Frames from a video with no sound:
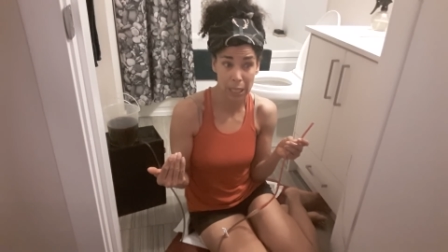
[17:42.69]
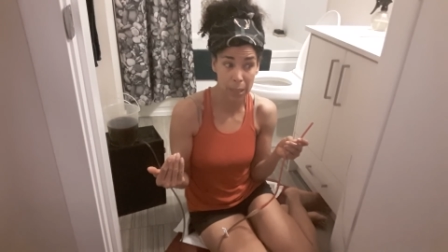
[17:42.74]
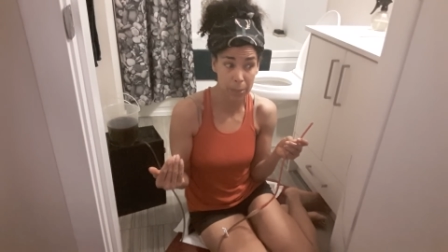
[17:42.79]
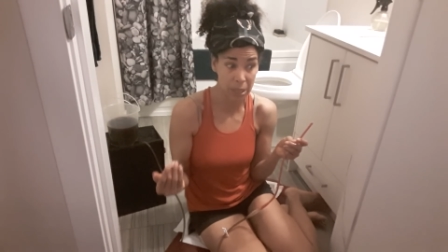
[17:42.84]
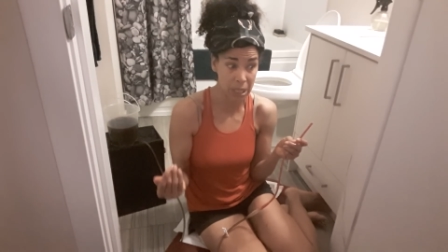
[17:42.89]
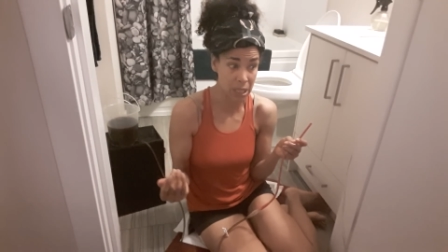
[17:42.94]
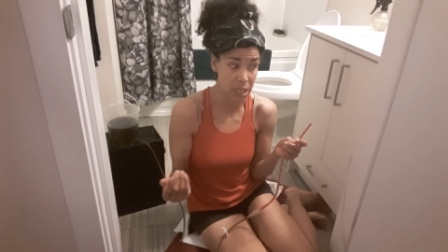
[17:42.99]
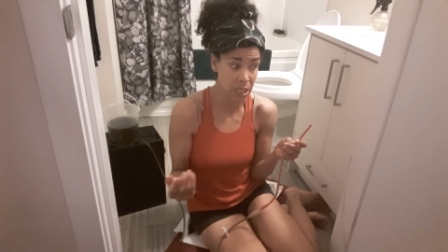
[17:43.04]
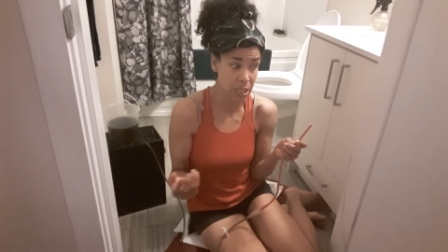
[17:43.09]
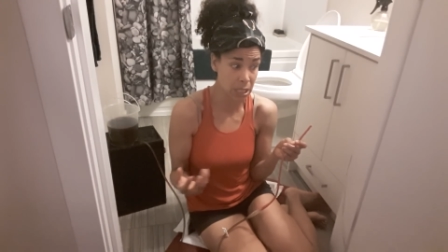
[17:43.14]
I
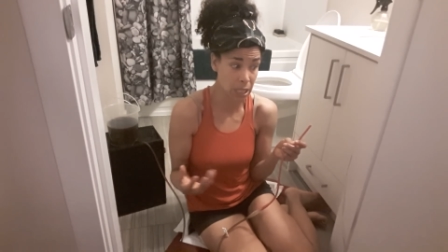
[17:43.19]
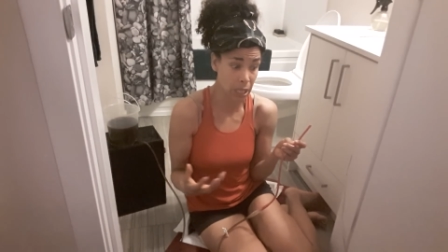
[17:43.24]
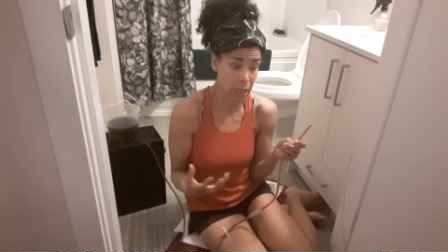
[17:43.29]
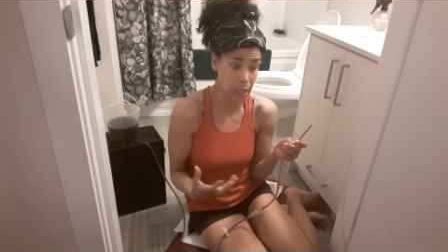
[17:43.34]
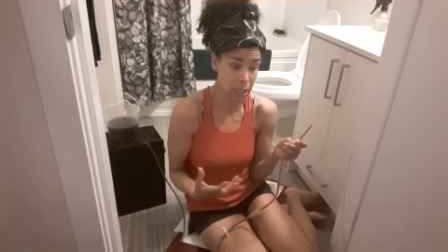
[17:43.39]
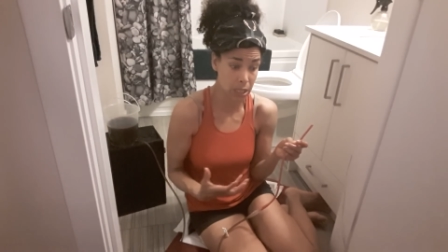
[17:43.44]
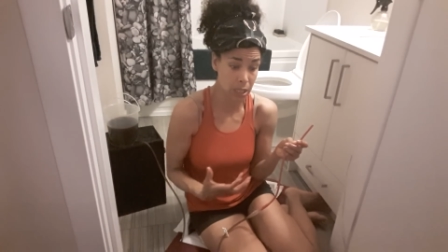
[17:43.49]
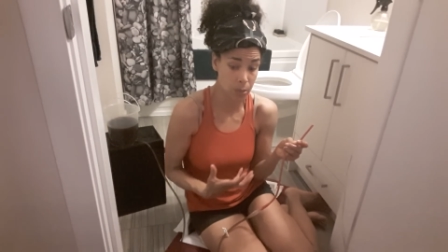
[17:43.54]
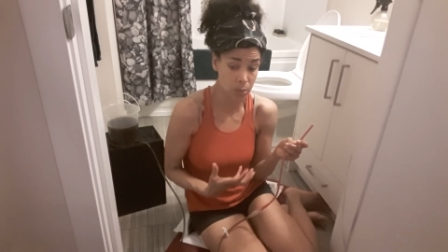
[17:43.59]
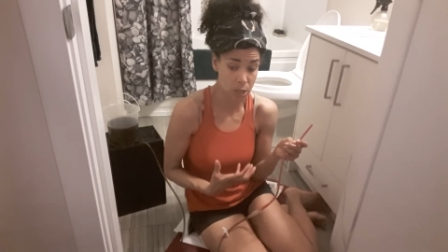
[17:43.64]
mean, it's
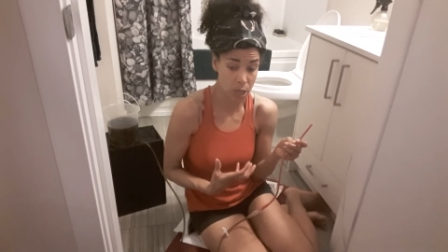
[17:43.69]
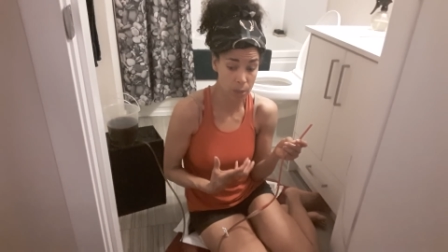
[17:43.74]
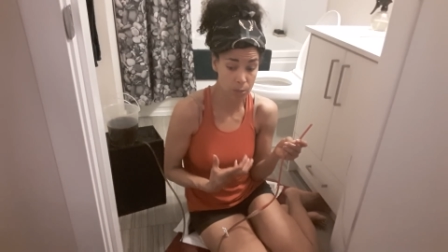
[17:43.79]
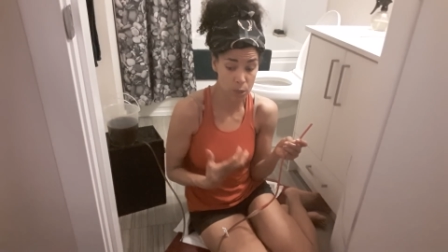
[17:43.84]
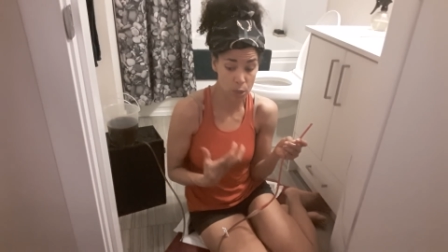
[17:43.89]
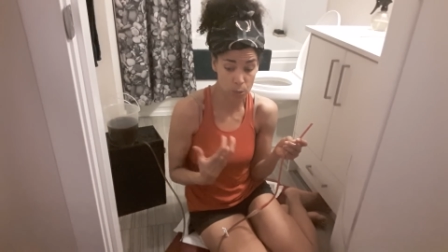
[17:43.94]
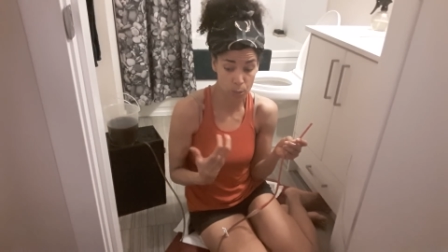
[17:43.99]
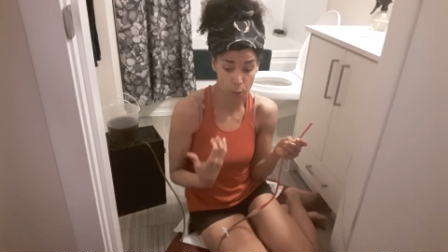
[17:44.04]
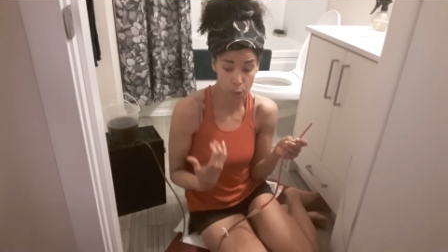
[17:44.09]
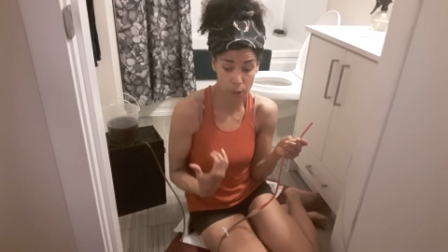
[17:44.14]
like
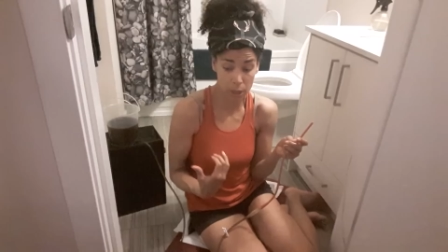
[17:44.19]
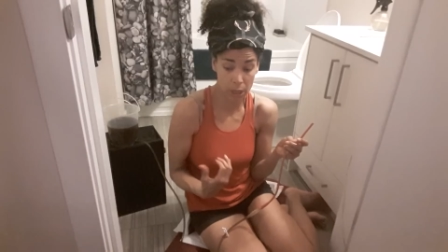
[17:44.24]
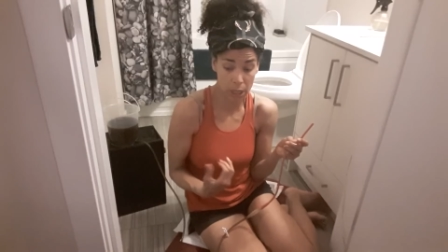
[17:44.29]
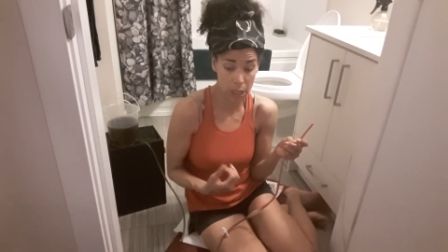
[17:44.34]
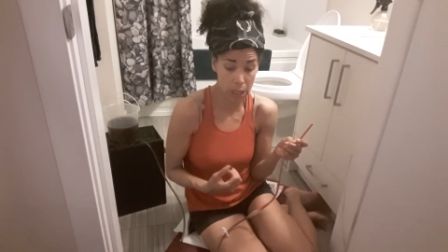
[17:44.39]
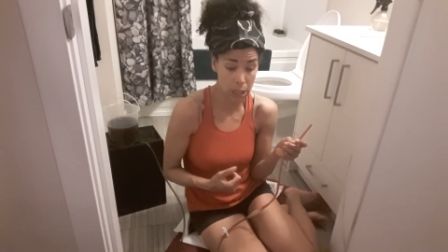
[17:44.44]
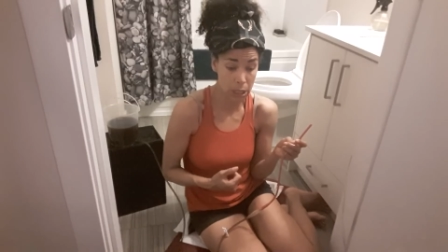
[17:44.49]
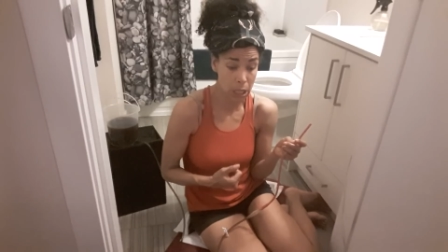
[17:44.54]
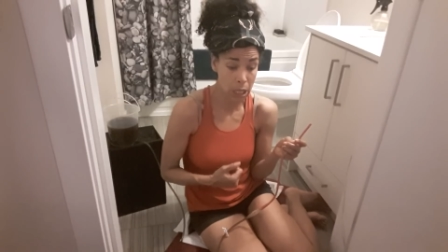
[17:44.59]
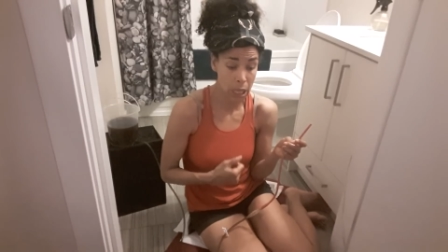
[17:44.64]
sometimes you put it
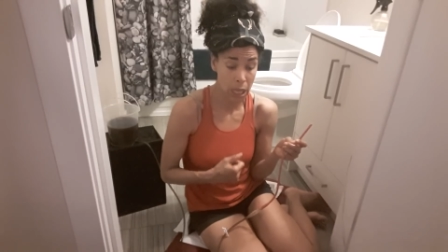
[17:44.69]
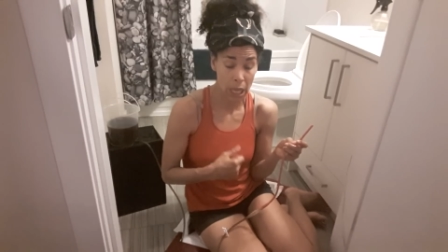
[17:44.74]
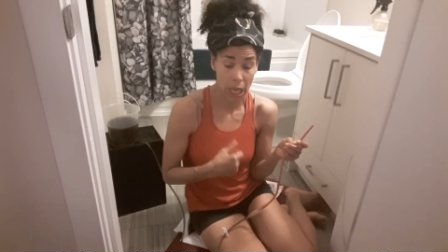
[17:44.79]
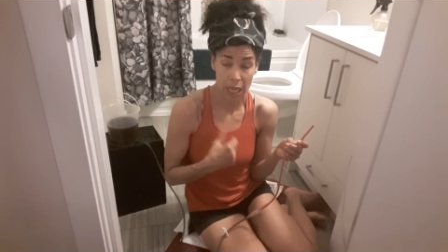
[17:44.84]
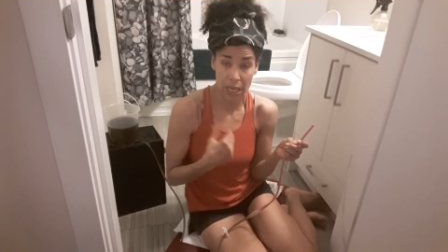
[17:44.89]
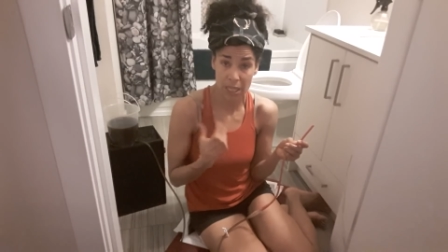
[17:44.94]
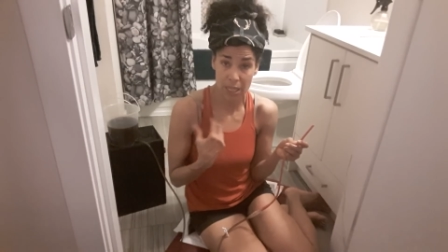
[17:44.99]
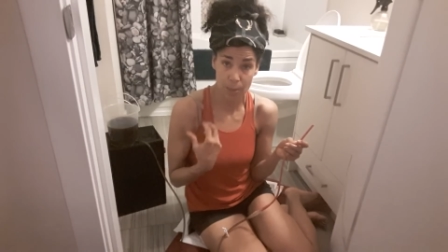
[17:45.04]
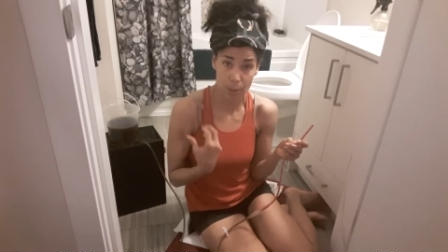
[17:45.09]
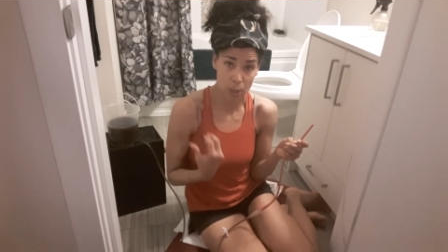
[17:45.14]
in,
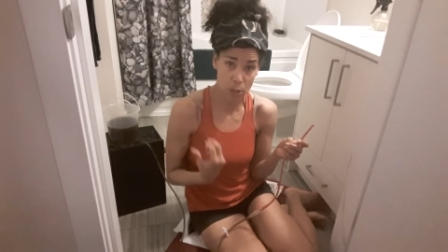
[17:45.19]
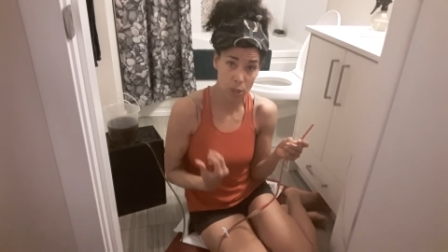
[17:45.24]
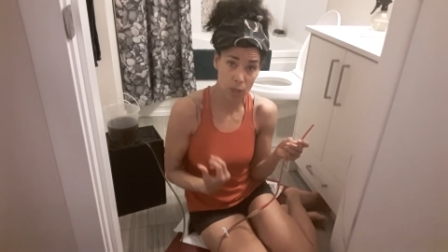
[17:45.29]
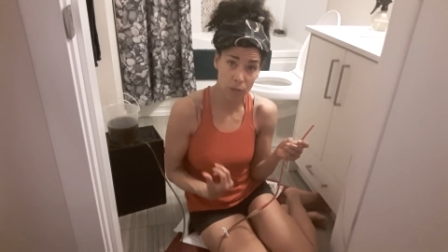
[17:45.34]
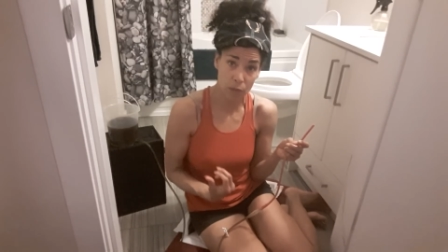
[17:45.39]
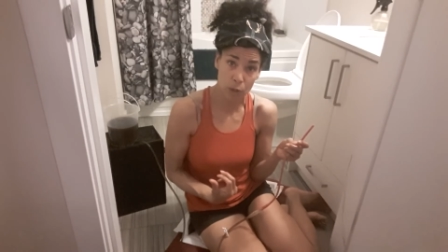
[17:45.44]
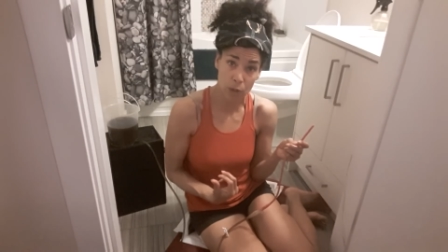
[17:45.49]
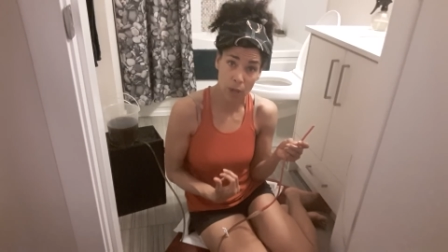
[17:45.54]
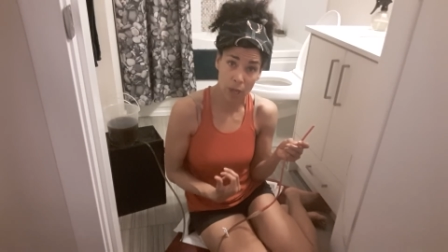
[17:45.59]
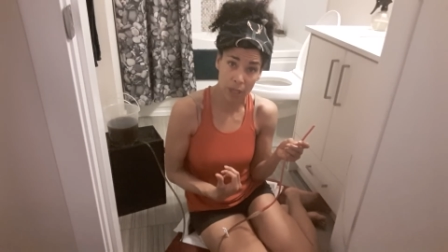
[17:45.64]
and
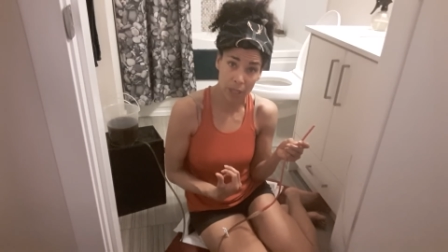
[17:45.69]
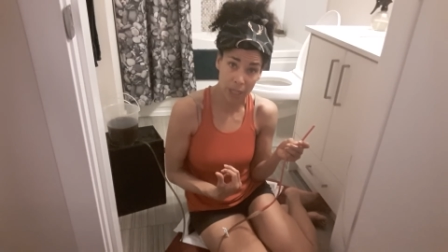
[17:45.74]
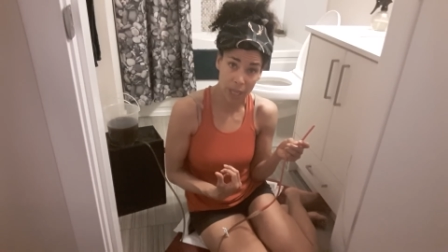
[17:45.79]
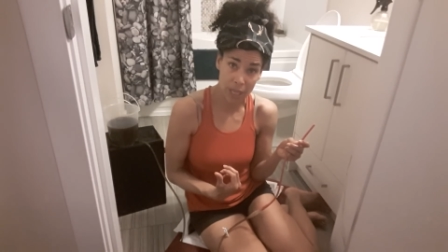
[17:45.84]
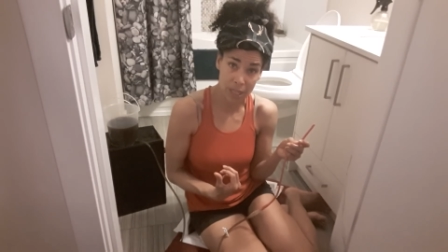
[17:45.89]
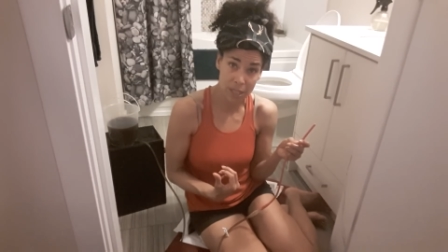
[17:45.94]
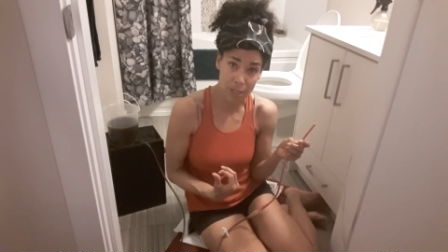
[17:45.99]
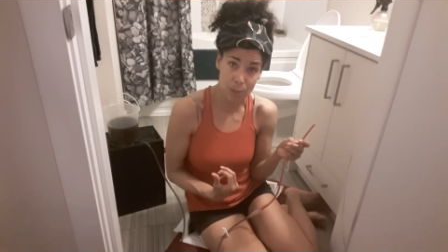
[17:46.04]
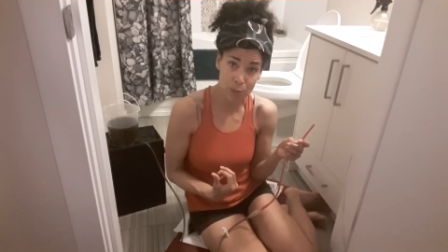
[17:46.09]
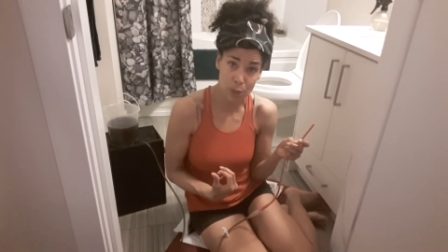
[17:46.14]
especially if you're not
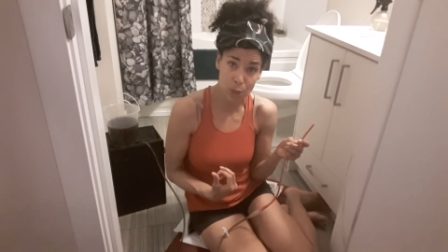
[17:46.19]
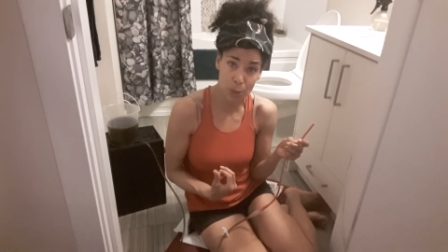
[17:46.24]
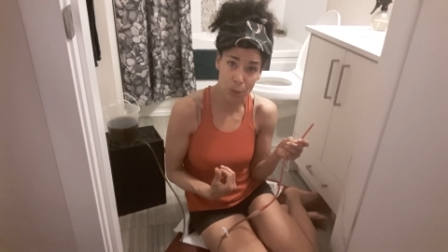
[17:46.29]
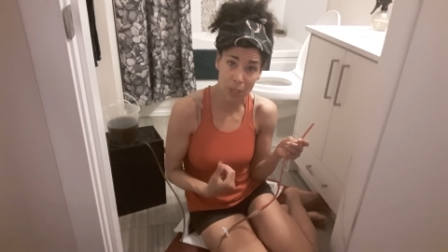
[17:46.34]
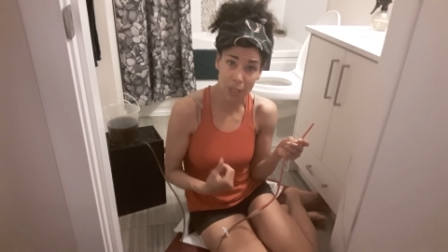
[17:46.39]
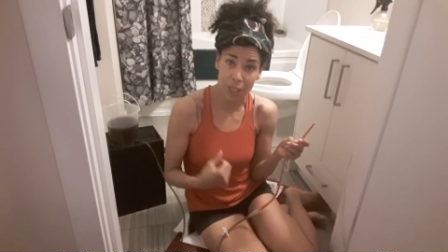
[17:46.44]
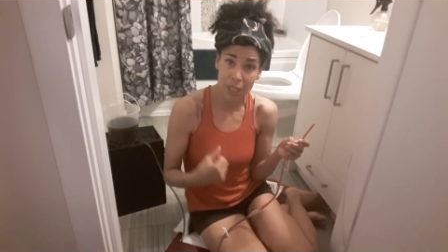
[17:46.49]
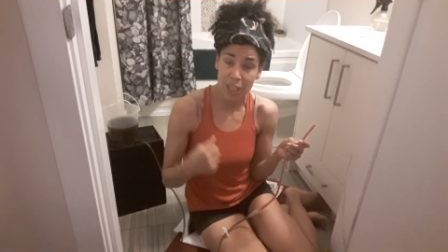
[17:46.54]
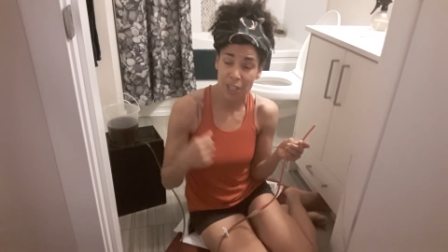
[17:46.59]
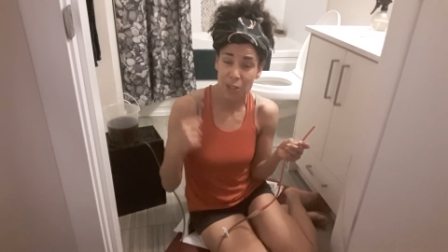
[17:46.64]
accustomed to
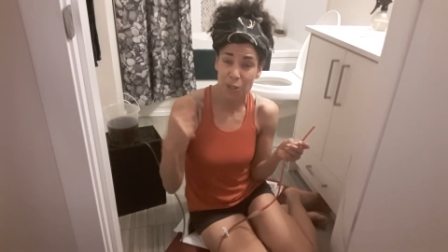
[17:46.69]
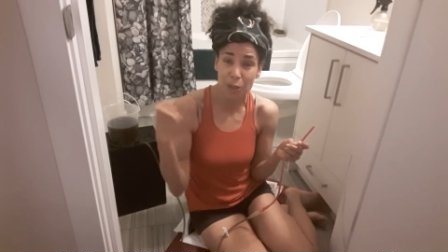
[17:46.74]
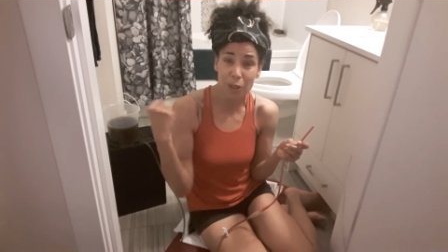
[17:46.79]
it,